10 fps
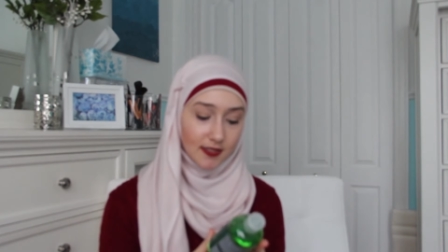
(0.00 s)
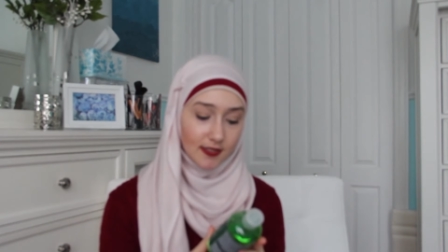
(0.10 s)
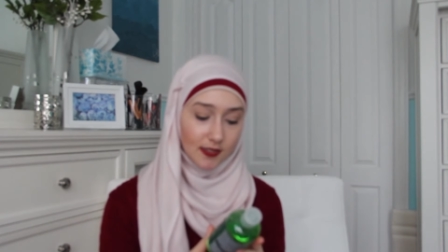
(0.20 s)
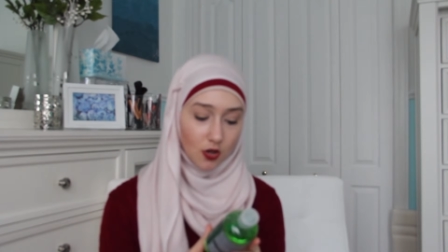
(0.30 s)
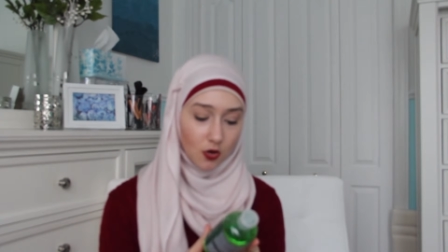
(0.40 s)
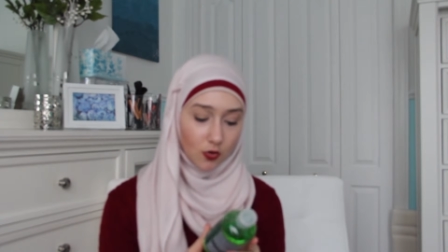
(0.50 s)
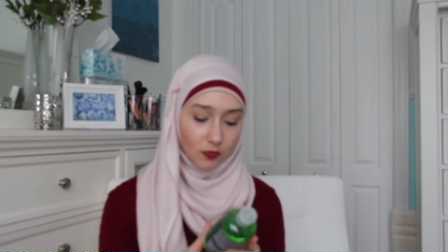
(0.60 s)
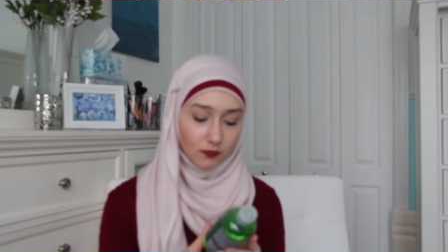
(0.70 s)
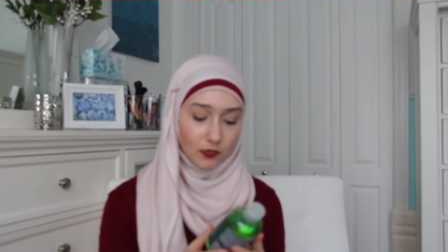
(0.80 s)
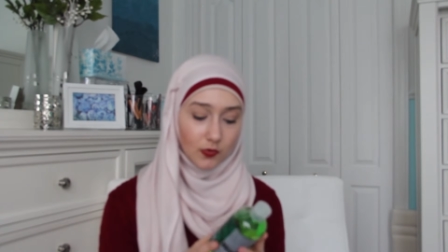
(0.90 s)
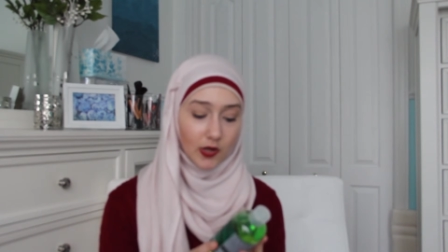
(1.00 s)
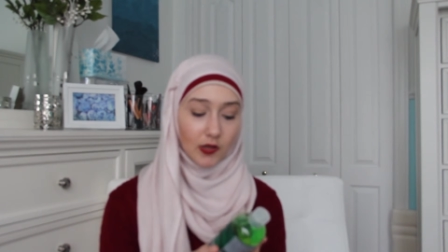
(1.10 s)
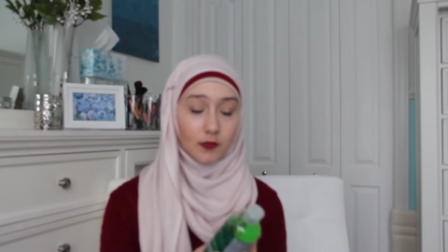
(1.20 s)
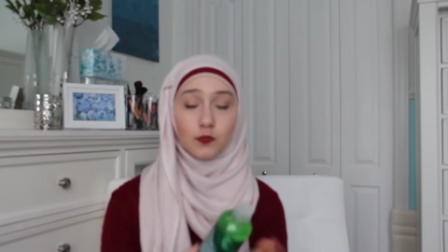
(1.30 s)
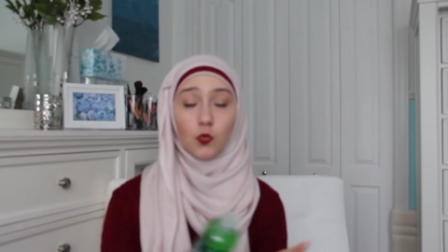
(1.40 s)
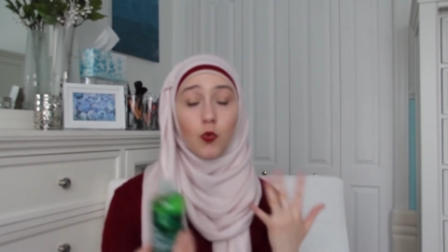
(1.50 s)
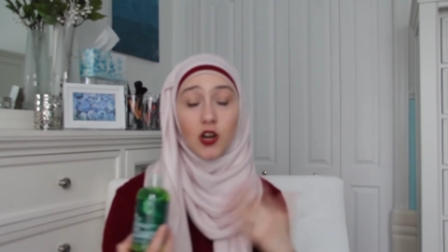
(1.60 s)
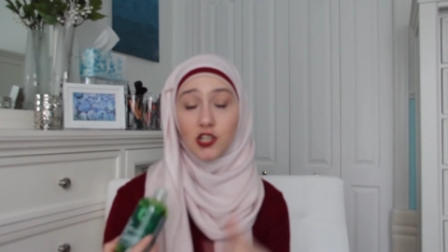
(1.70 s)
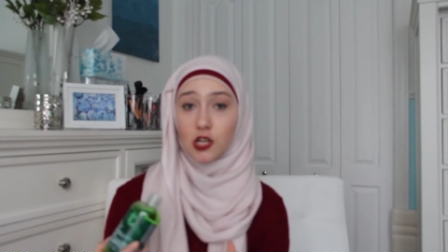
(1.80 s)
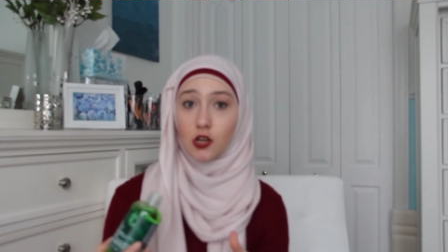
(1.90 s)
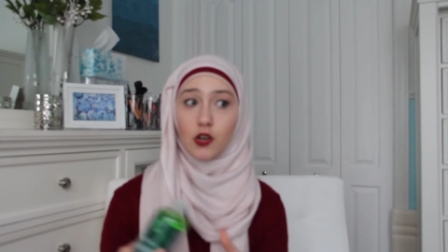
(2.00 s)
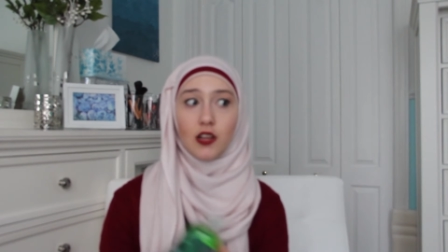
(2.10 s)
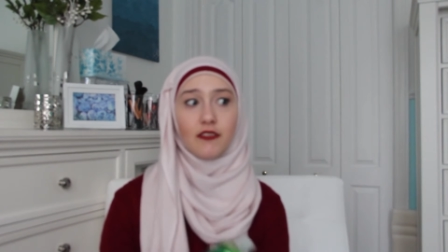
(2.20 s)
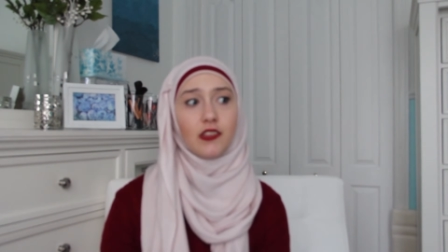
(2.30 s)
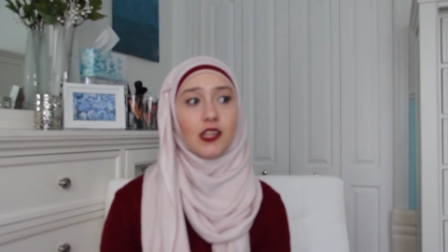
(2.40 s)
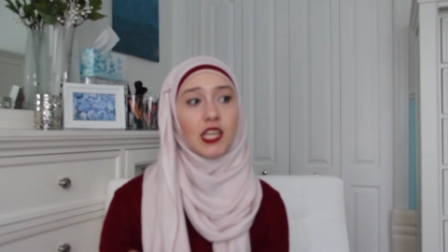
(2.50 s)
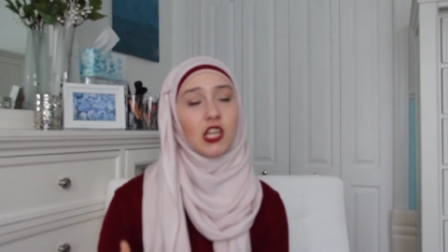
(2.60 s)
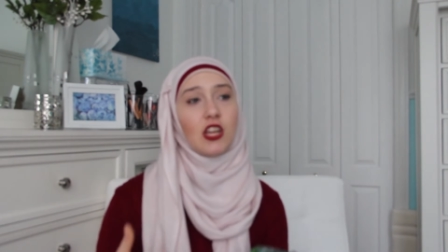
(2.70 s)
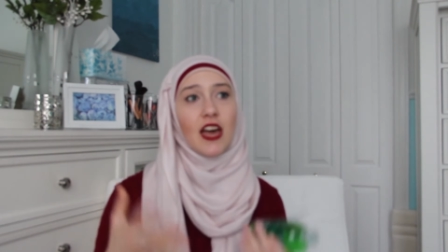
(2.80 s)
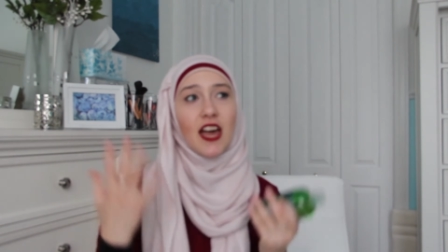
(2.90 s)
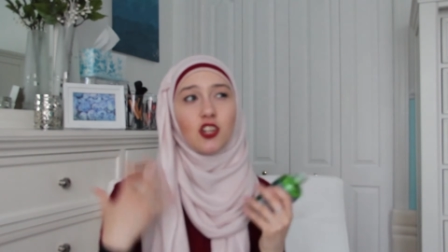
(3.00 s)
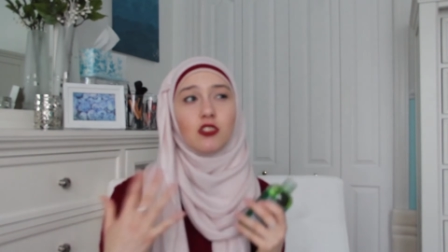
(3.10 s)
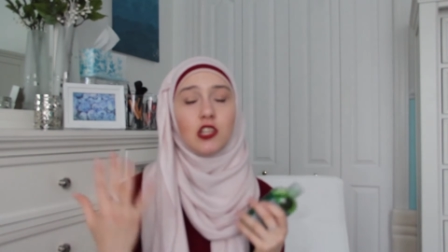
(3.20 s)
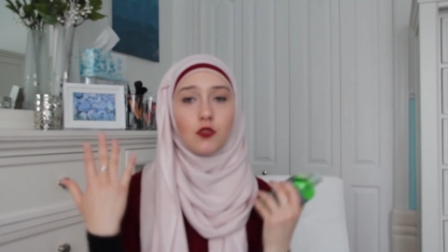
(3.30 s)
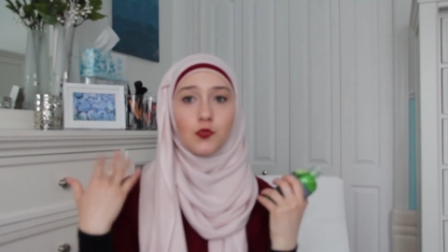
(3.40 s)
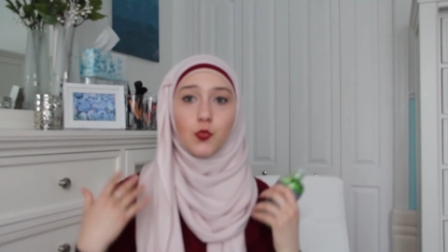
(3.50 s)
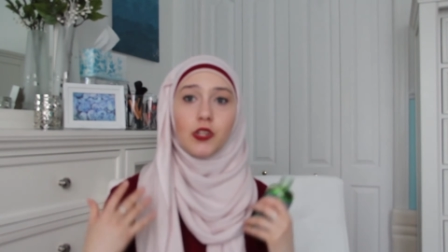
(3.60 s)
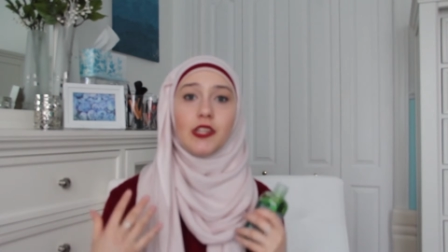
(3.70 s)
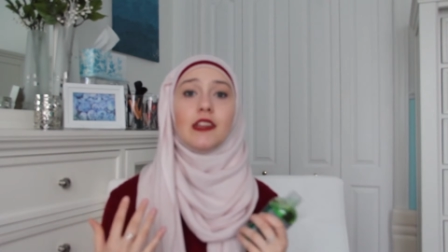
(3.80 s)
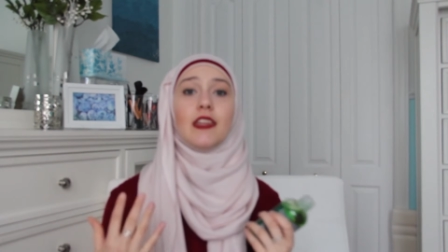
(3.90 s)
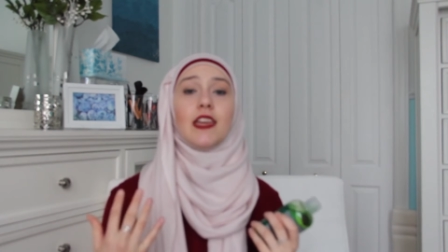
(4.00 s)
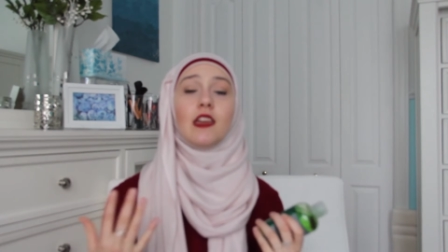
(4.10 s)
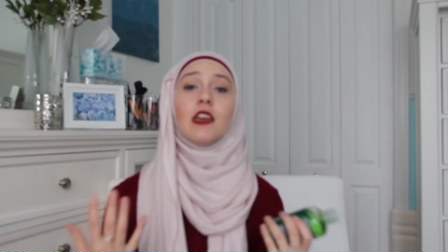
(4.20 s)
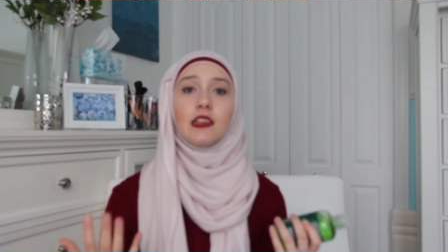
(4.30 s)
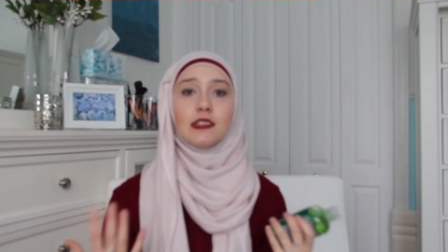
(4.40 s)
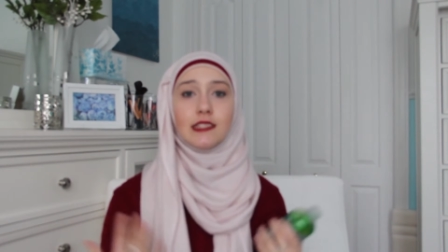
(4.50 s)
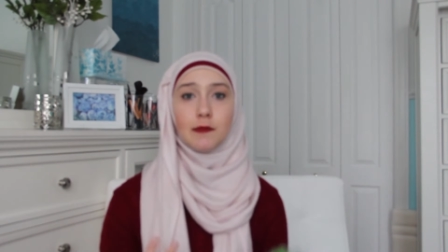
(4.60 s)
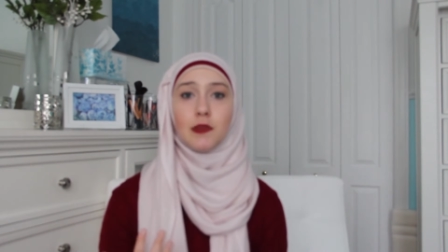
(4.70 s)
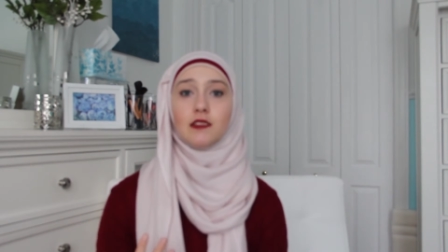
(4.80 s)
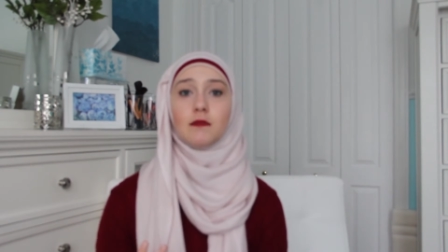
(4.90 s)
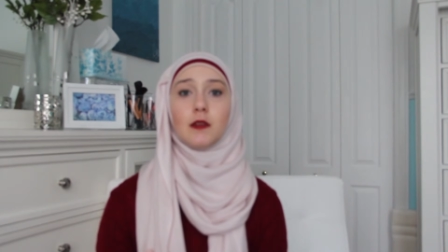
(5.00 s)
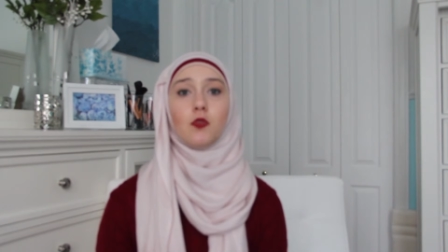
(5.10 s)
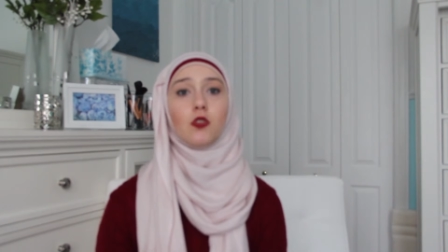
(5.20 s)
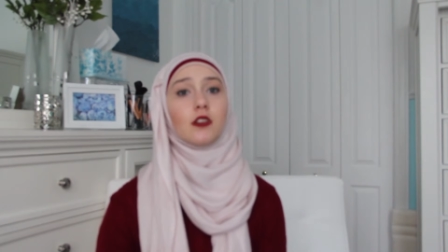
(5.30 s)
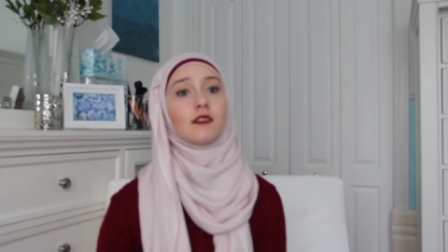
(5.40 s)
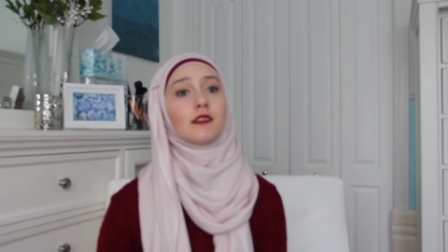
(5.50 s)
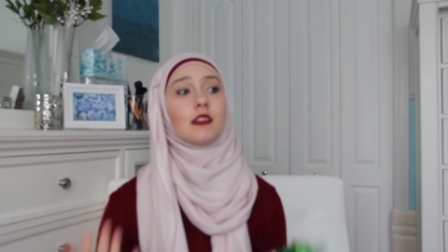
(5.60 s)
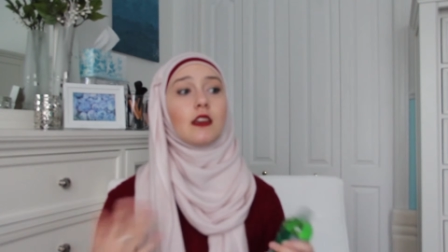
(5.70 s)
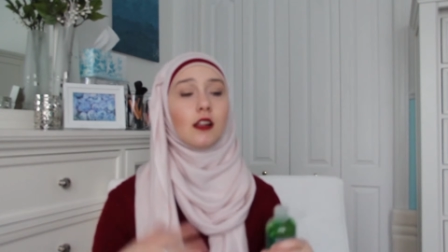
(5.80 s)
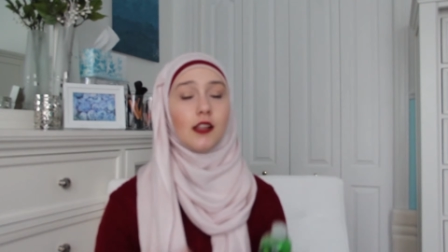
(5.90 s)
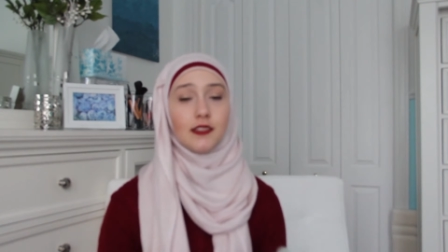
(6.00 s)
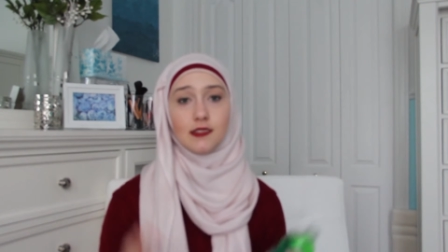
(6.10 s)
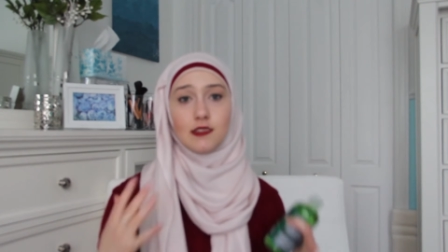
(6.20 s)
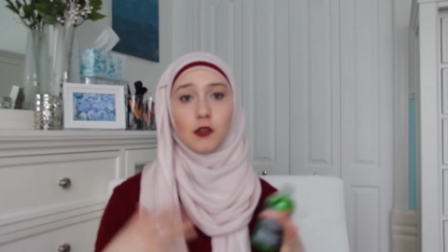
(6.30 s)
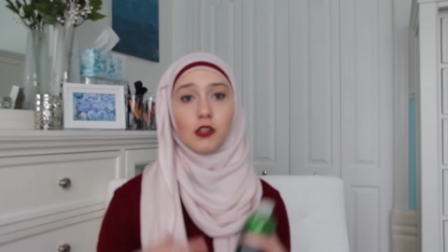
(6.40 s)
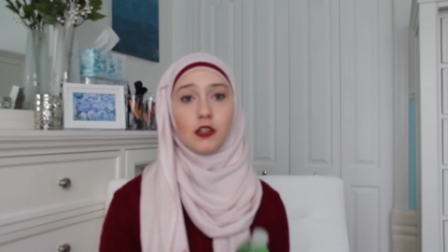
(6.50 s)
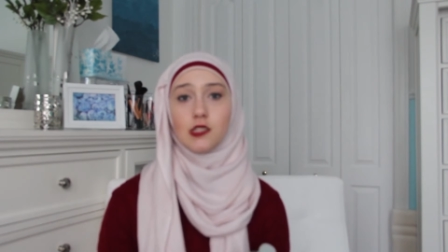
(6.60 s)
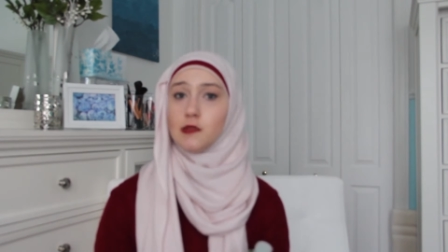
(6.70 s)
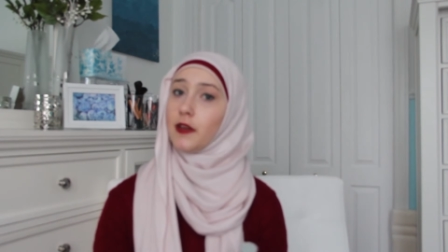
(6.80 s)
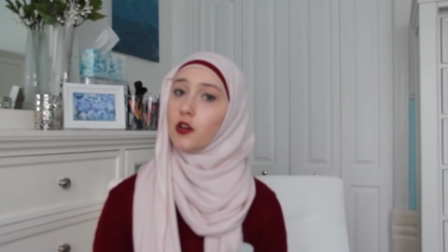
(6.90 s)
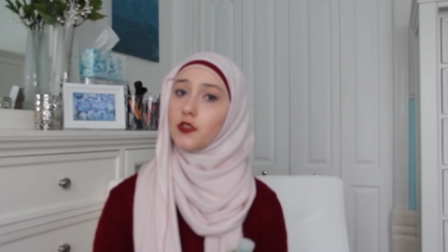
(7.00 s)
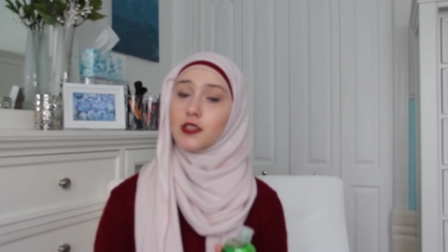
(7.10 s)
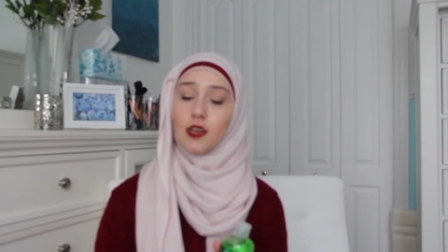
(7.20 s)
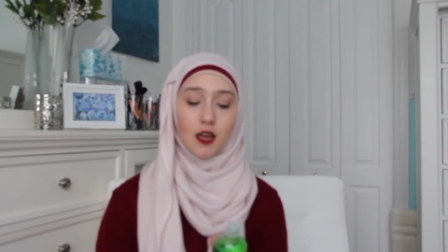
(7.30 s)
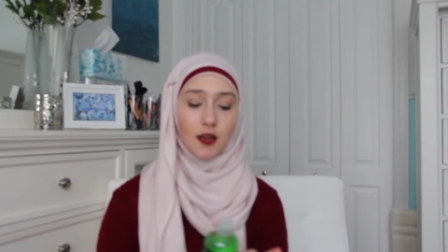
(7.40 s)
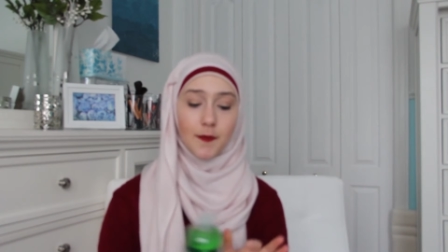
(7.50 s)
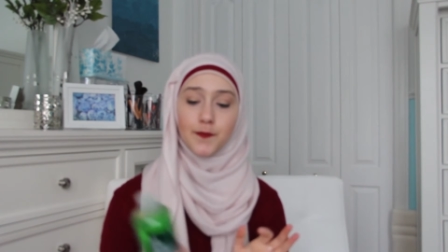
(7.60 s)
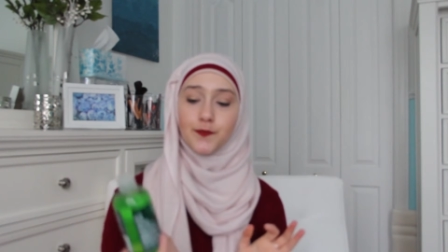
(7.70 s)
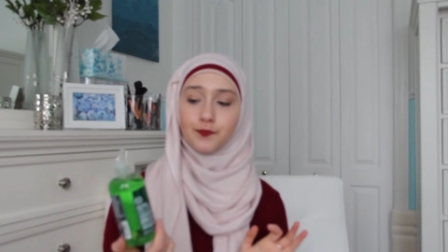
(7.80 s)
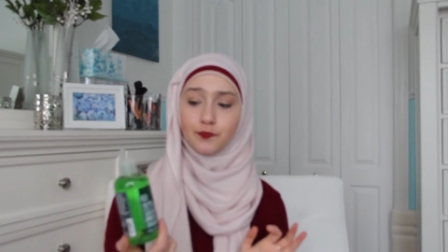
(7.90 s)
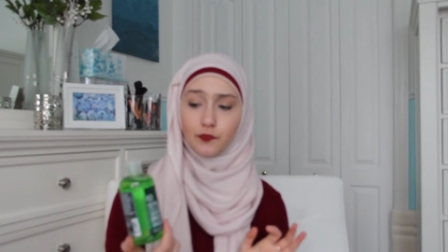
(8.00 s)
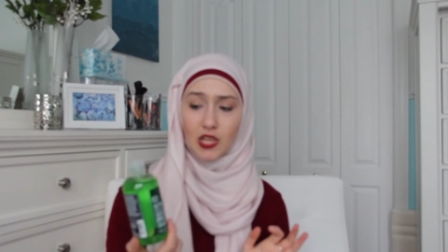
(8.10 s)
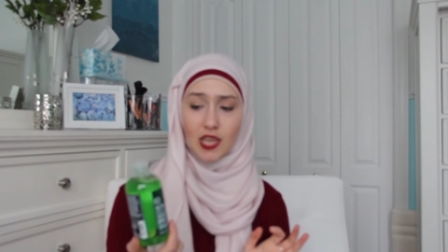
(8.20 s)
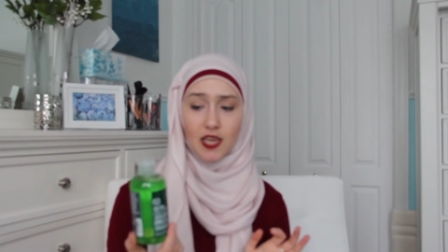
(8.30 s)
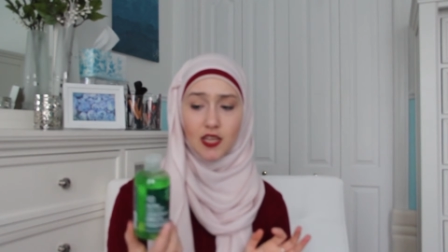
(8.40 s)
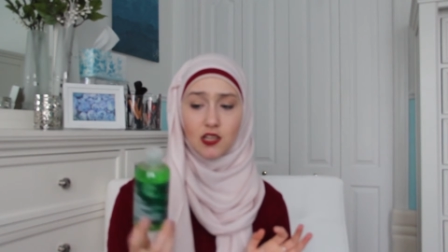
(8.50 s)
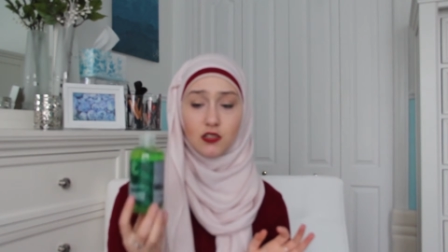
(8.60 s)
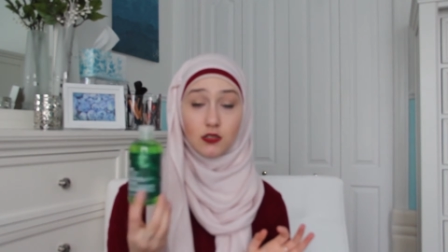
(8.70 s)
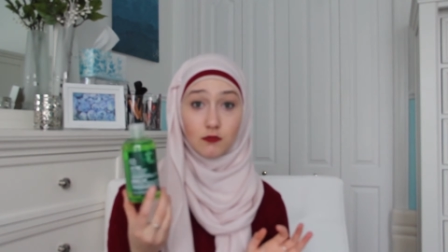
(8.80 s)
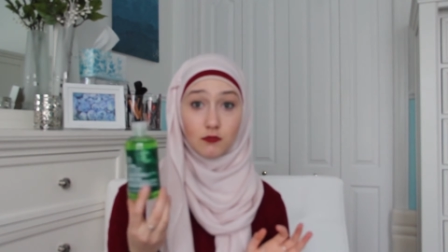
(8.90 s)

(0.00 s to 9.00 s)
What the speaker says: So when I wash out, I feel like it actually goes really like deep into my pores, cleanses them, clears them out, and